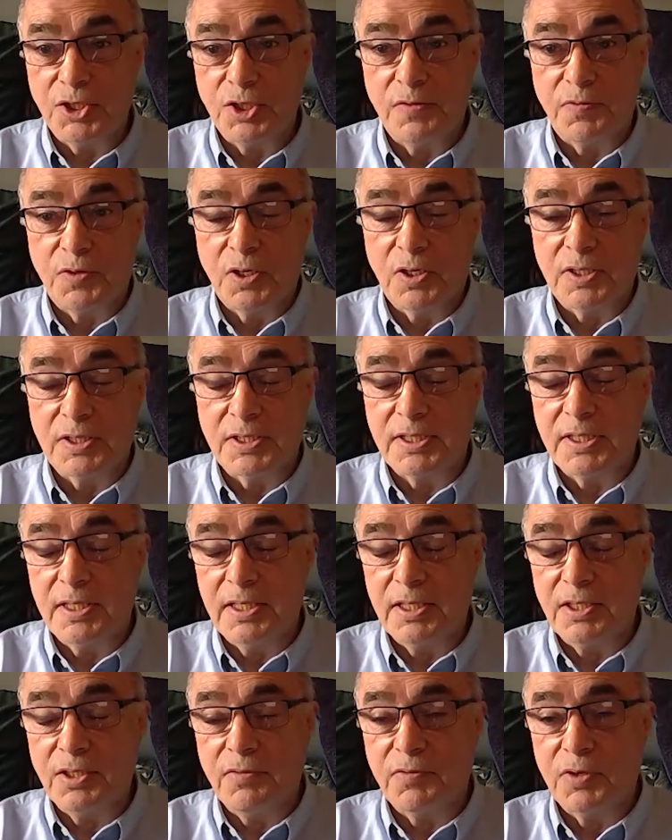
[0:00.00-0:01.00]
You've got
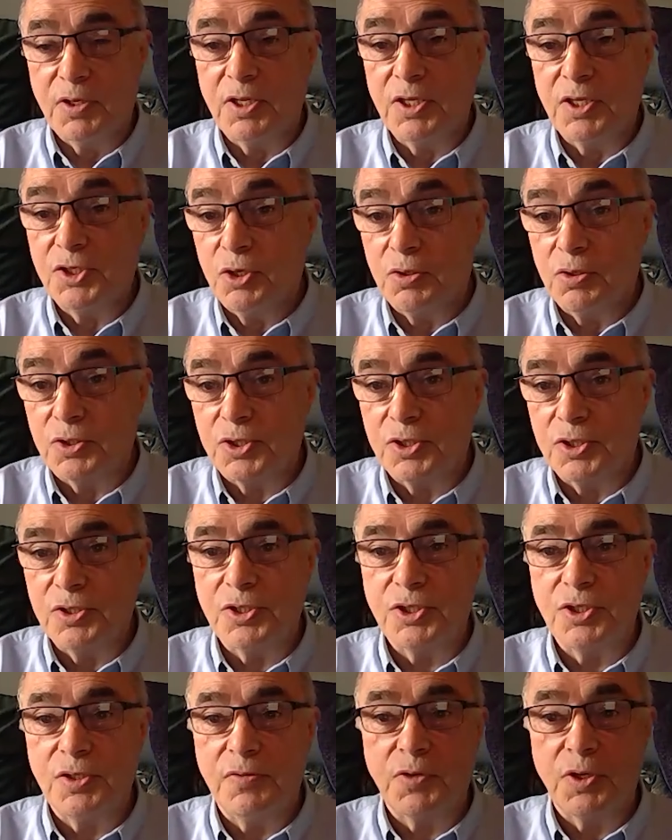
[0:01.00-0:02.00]
the
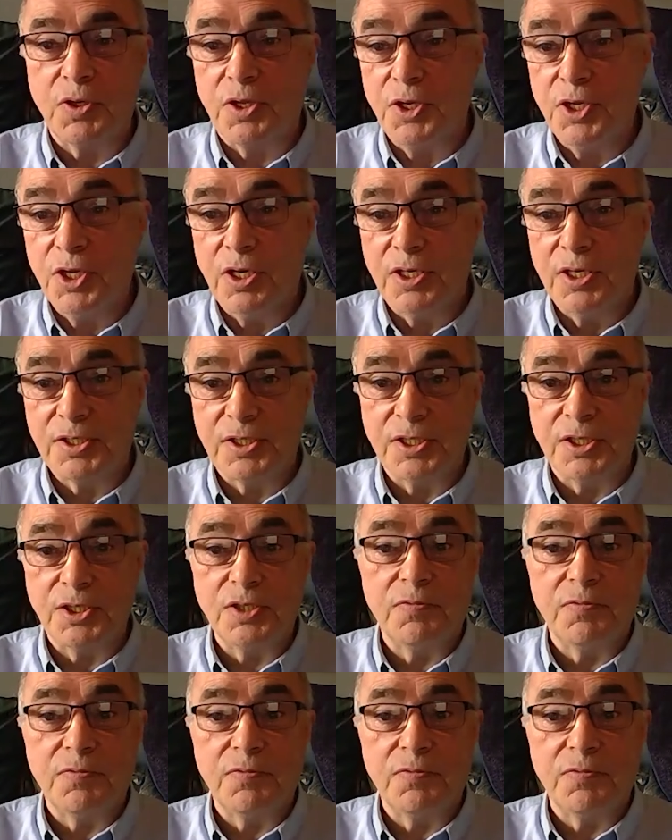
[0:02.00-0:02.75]
doctors, you've got the nurses,